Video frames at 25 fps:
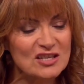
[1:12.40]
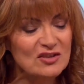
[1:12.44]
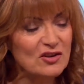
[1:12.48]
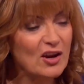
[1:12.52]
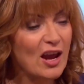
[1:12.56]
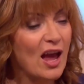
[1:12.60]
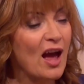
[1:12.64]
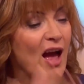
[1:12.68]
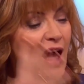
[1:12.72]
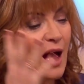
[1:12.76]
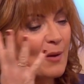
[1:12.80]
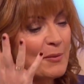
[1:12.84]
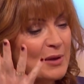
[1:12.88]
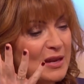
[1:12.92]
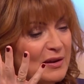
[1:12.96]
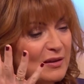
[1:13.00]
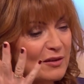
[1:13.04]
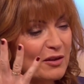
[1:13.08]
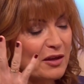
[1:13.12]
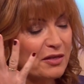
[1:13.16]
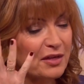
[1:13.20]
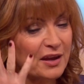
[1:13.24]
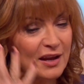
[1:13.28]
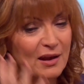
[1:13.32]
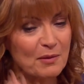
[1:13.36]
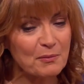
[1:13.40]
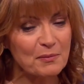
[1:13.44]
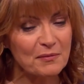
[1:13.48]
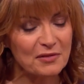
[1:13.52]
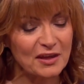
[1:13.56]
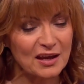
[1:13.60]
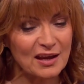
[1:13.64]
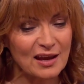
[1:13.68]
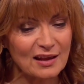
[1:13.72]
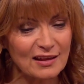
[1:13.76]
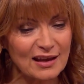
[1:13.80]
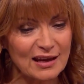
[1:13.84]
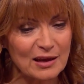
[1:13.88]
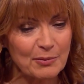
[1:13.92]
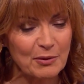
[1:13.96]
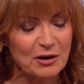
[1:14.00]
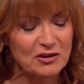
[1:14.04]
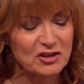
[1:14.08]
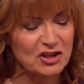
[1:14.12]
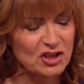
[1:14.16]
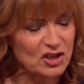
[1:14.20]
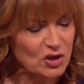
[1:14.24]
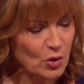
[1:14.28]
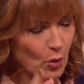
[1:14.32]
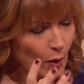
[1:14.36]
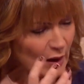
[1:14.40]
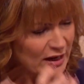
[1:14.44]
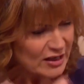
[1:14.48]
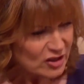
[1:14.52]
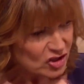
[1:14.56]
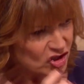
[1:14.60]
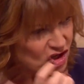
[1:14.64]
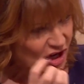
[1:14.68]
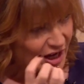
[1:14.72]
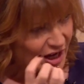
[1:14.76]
she's. I mean, the thing I, thing I like about her, she's quite